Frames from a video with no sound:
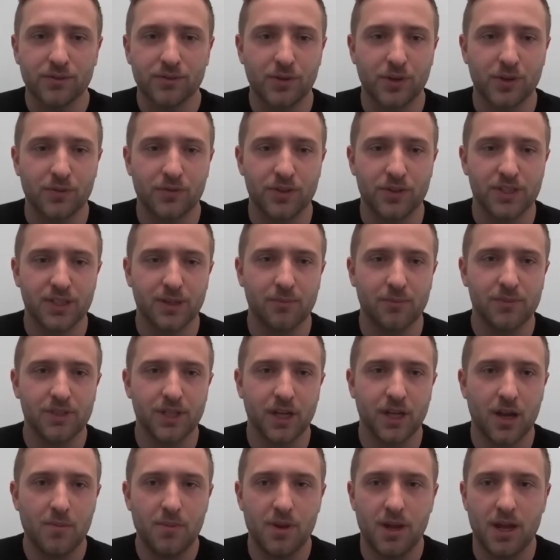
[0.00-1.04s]
for some
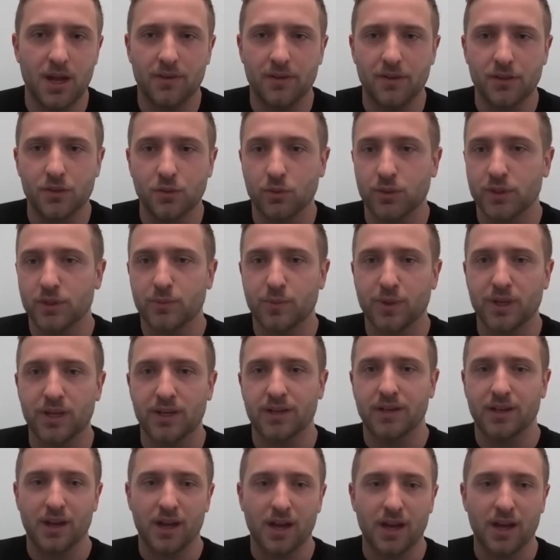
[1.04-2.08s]
time, and there's always
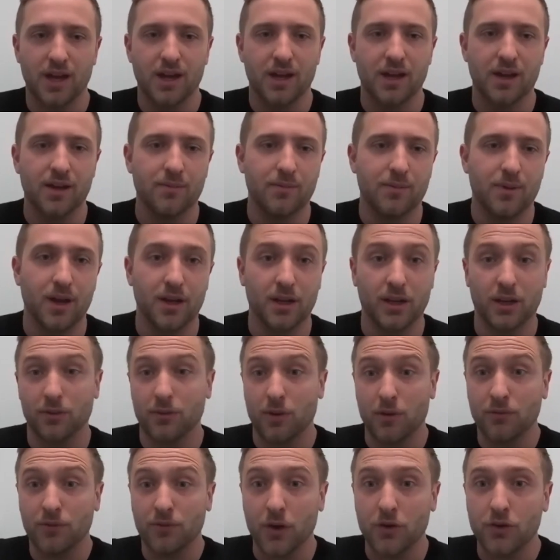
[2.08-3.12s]
been a kind
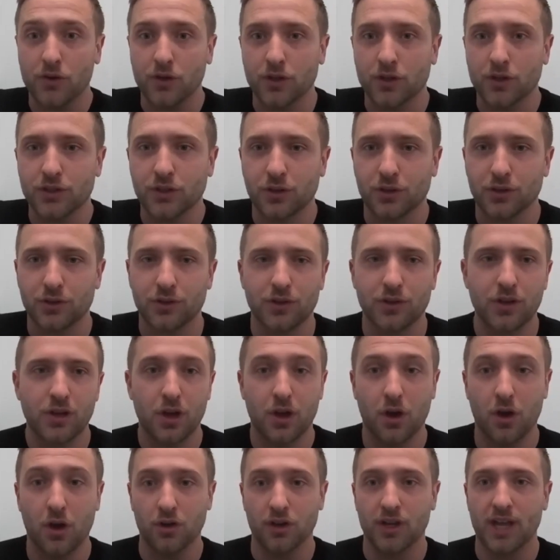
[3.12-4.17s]
of a focus on
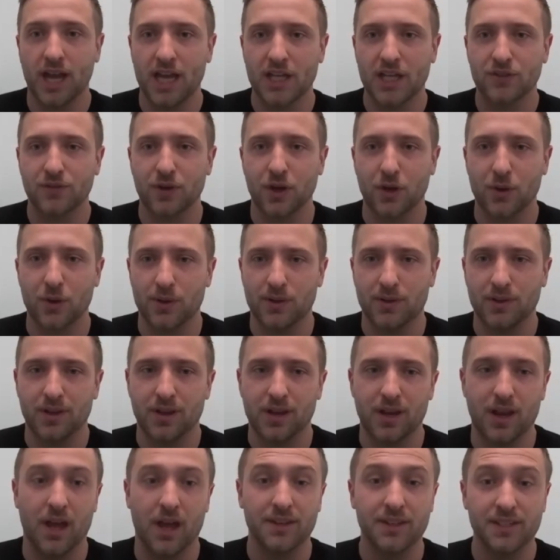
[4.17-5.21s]
cash flow and
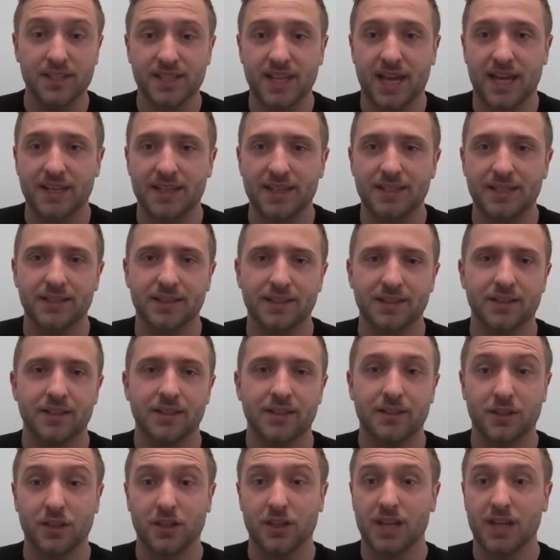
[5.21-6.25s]
understanding
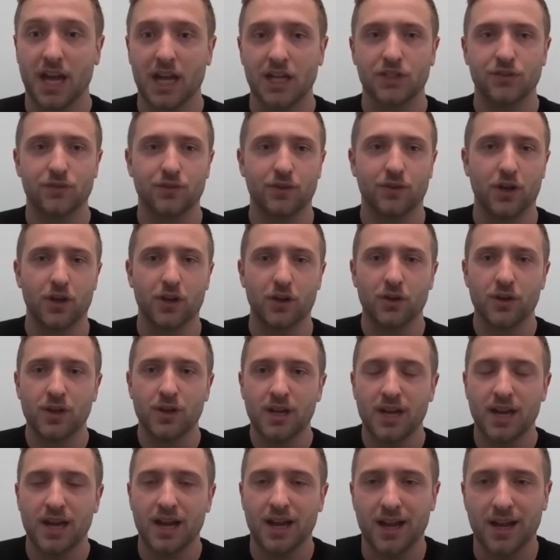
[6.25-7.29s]
that cash flow
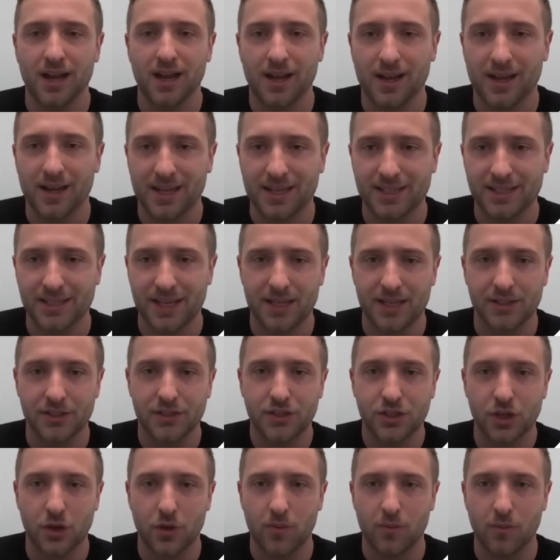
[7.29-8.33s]
is
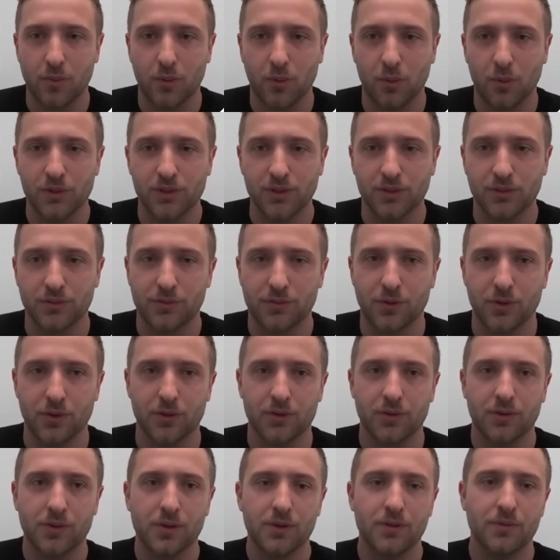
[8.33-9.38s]
so important
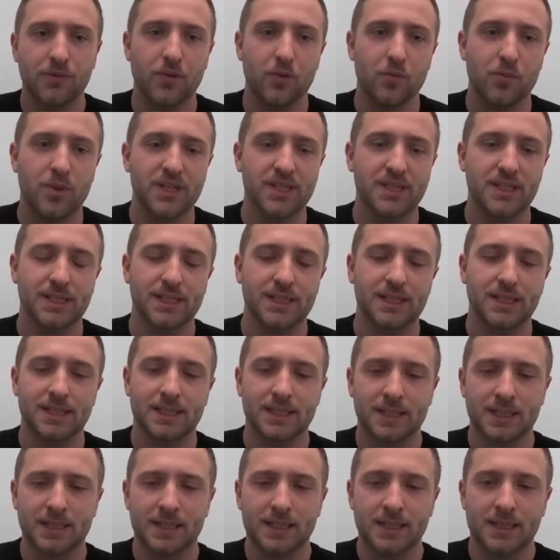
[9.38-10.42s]
for
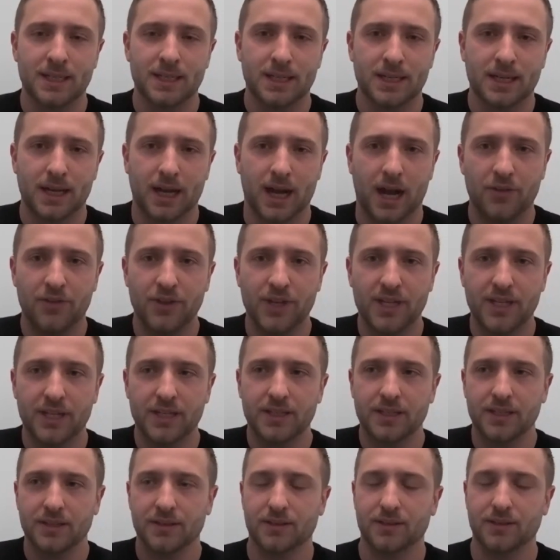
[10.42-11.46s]
businesses. I
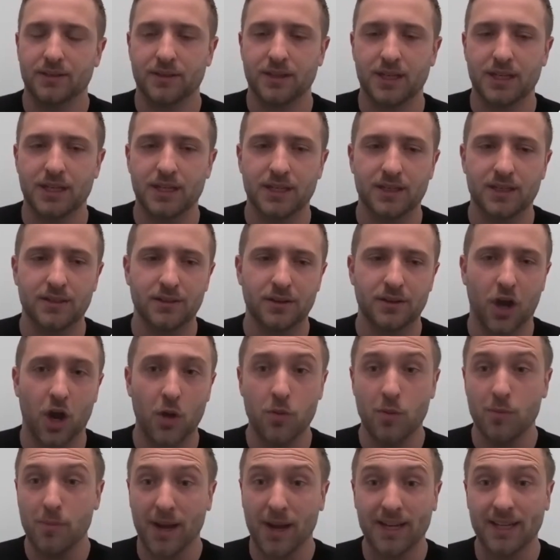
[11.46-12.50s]
think the
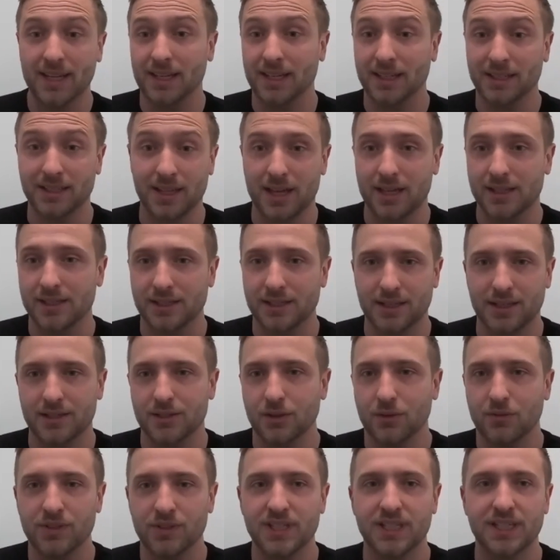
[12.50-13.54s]
open banking has
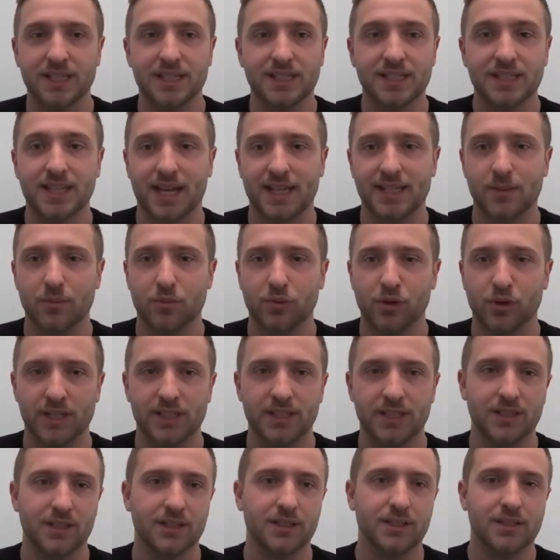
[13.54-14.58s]
obviously set a
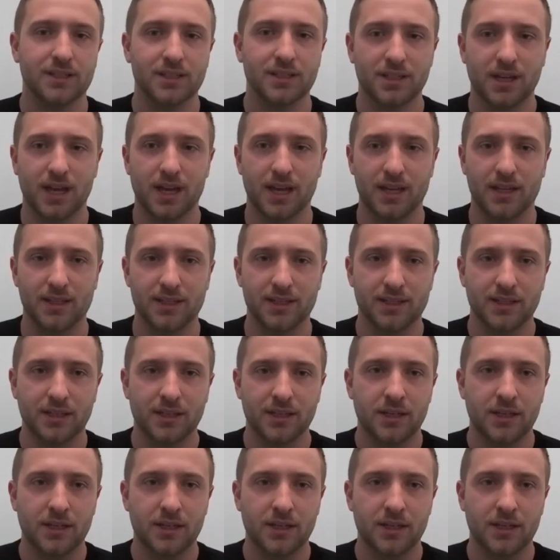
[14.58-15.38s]
precedent, and